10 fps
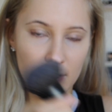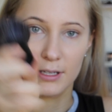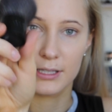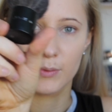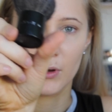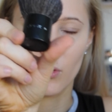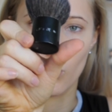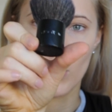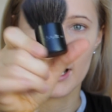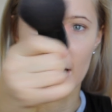it's been
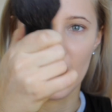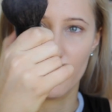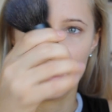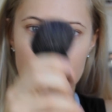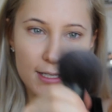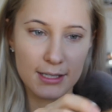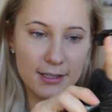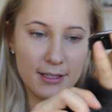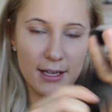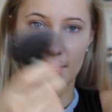whited out, but it's
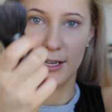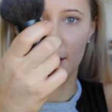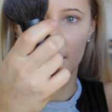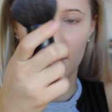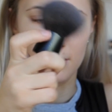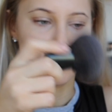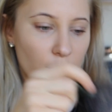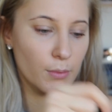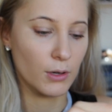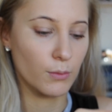just a
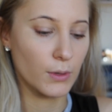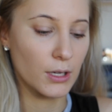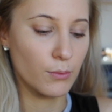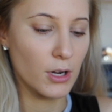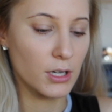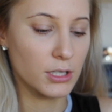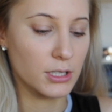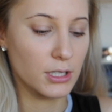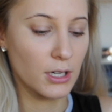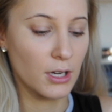top kabuki
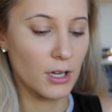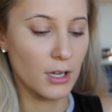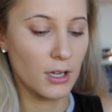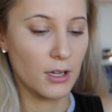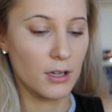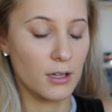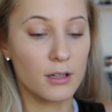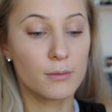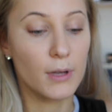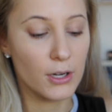brush.
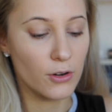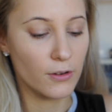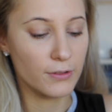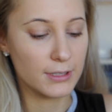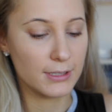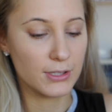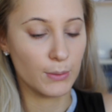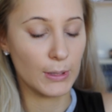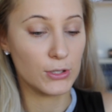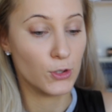I don't know if this is
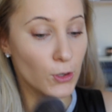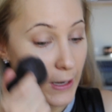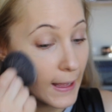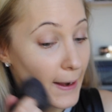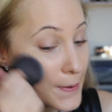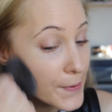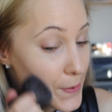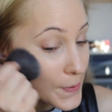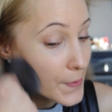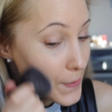going to be too light.
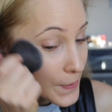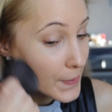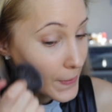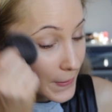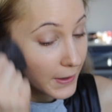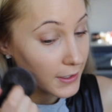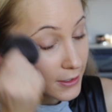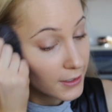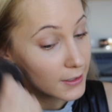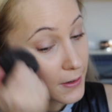I don't
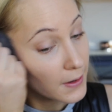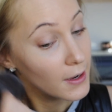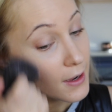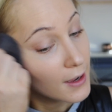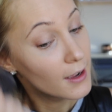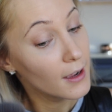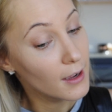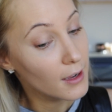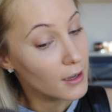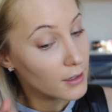know.
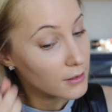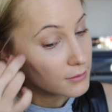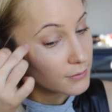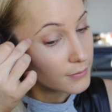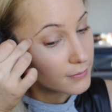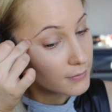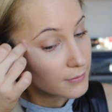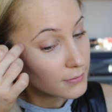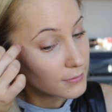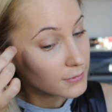Oh,
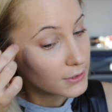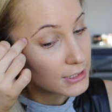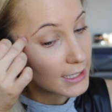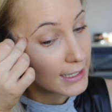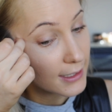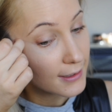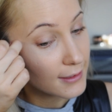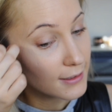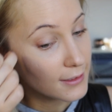shedding.